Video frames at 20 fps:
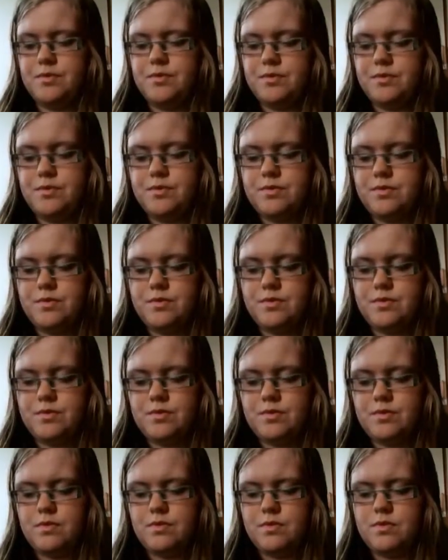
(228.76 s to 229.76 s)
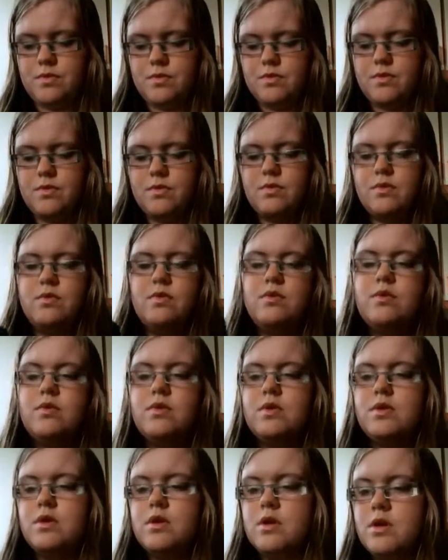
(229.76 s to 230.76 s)

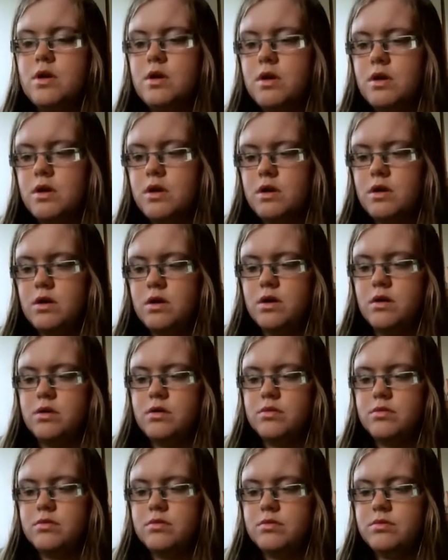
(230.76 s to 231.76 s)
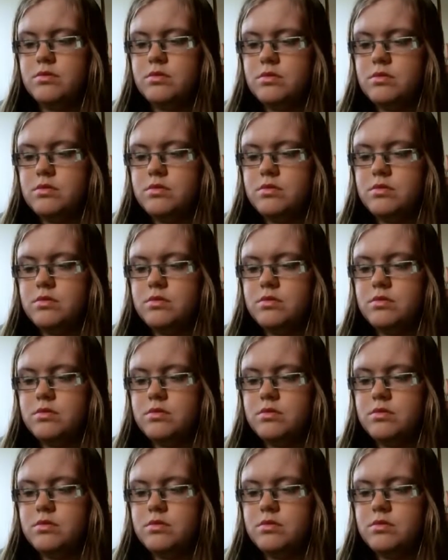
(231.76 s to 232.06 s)
Nothing is said.